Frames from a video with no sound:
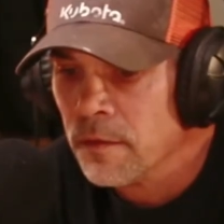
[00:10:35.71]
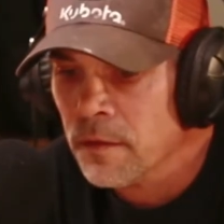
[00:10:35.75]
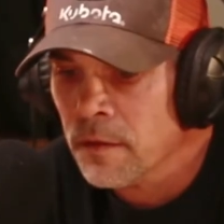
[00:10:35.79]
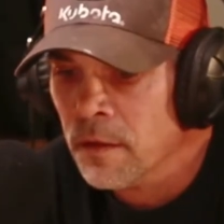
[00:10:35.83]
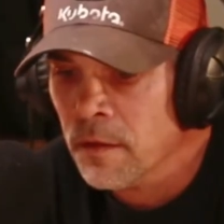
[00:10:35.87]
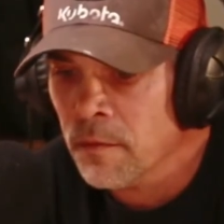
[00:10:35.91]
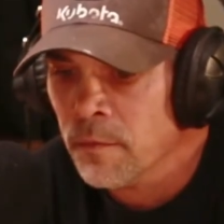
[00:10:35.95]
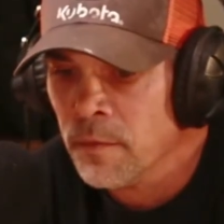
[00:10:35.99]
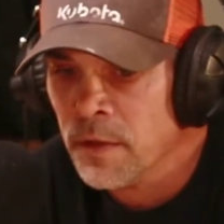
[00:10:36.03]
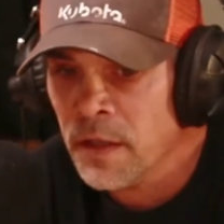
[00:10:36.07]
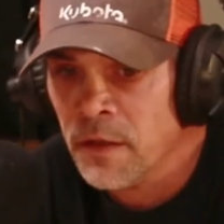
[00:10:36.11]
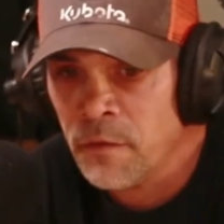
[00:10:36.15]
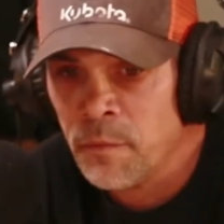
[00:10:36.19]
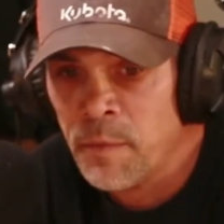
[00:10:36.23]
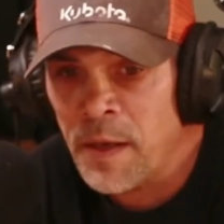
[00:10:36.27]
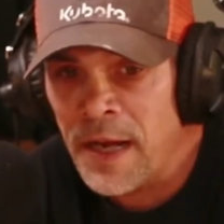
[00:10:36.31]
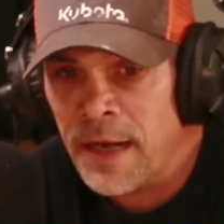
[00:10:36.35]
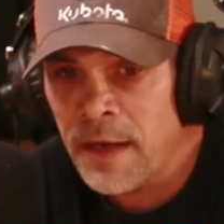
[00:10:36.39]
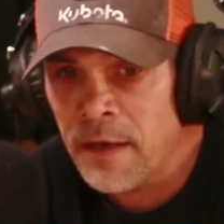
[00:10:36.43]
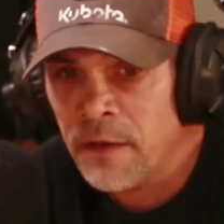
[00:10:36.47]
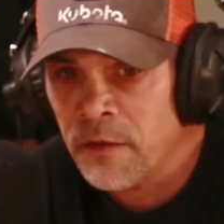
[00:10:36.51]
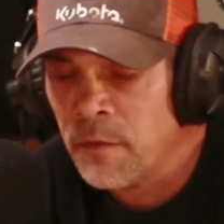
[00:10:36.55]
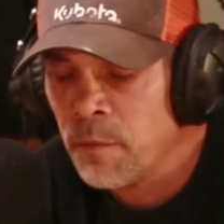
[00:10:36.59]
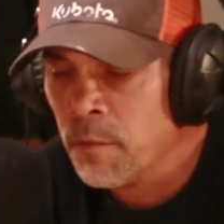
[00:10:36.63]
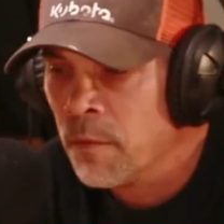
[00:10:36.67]
This
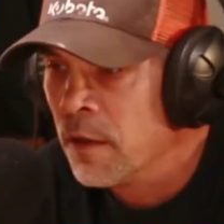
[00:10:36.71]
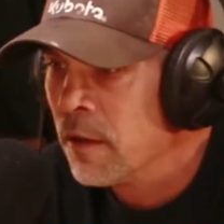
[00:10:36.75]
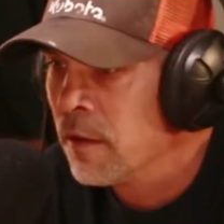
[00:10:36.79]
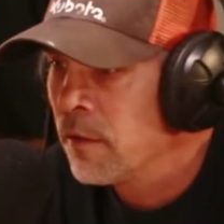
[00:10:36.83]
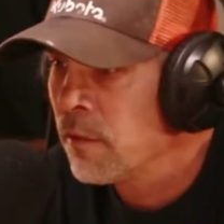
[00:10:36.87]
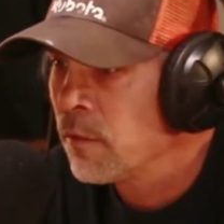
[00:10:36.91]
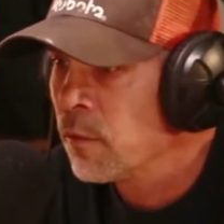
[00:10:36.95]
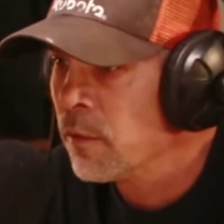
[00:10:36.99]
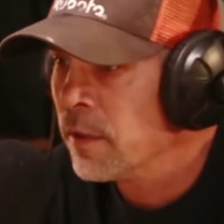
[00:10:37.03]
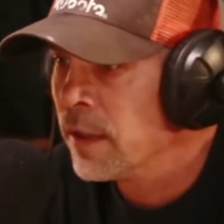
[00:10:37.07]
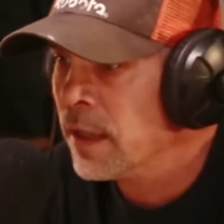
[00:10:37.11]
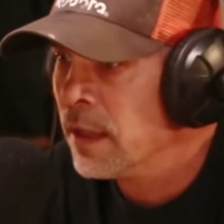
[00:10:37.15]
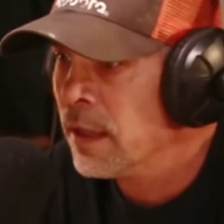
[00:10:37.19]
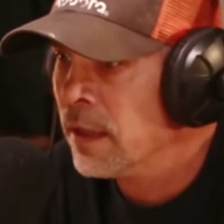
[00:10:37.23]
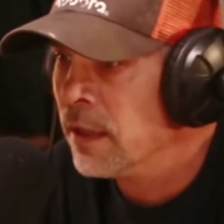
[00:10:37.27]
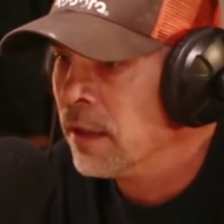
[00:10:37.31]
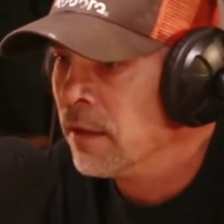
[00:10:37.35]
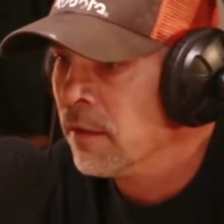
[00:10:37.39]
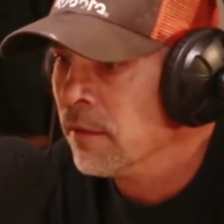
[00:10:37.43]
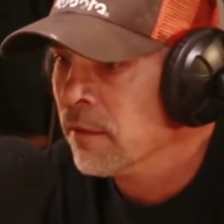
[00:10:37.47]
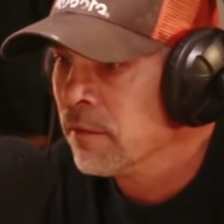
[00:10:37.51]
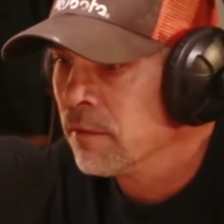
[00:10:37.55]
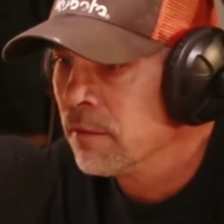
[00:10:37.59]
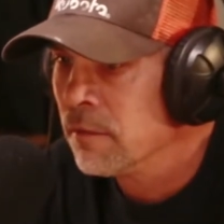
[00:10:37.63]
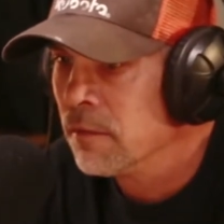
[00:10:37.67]
past month,
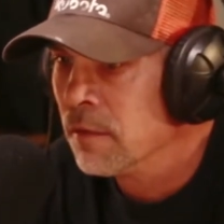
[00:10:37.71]
we,